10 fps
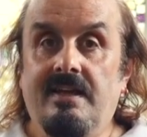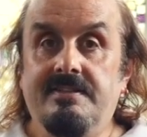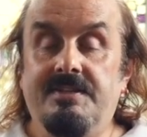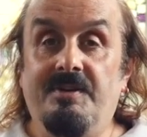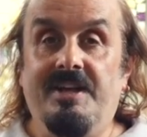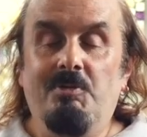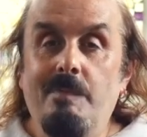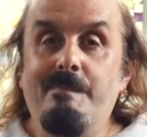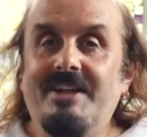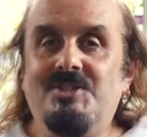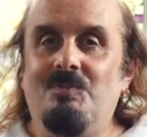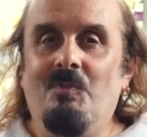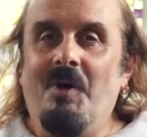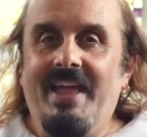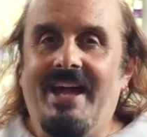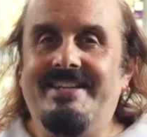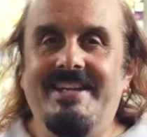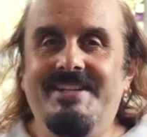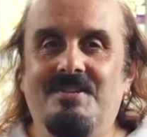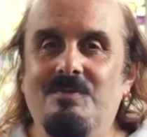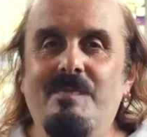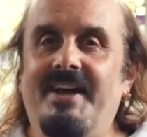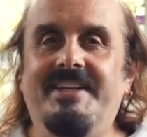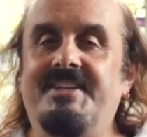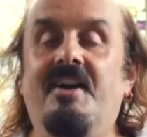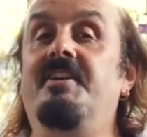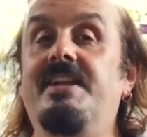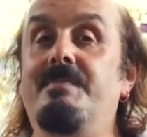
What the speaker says: So can you imagine what that did to my tiny